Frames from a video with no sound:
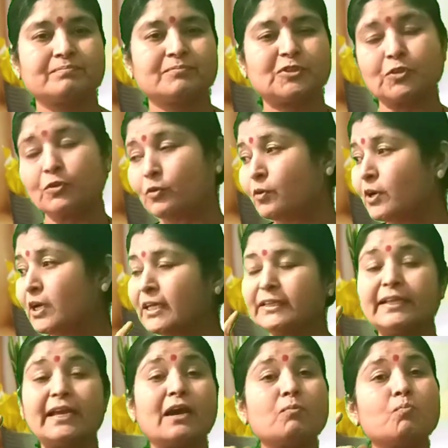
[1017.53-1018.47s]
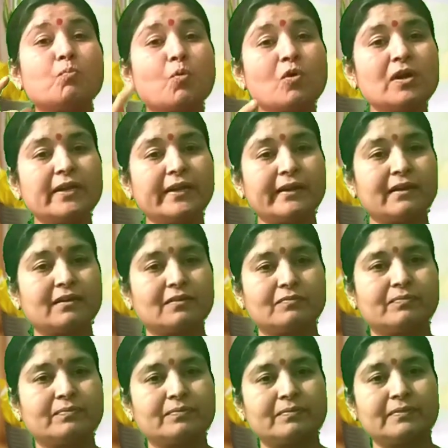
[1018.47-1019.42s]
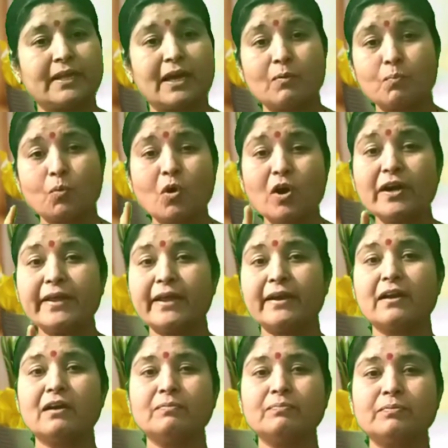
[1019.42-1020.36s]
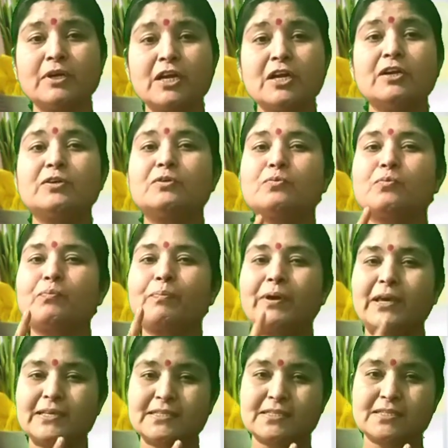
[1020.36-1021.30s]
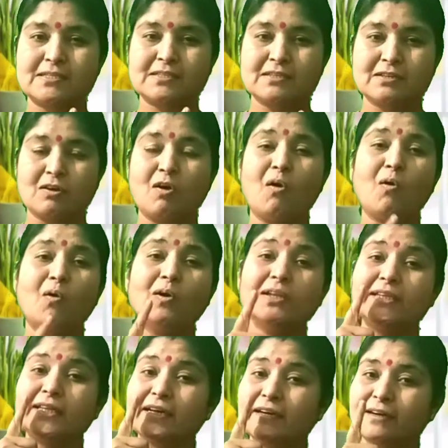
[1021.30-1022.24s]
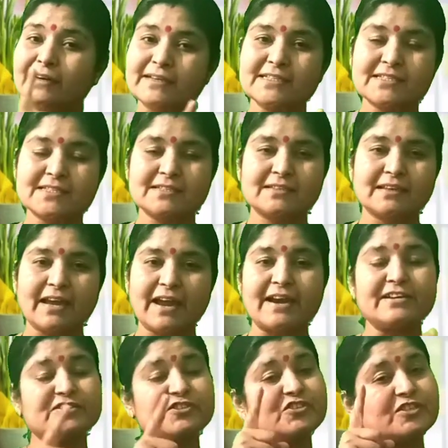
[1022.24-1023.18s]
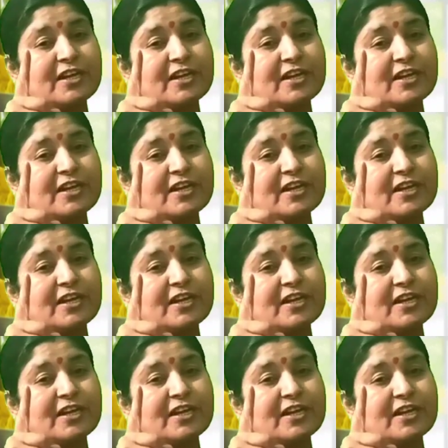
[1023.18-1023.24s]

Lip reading: So they are bold enough to face all the risks and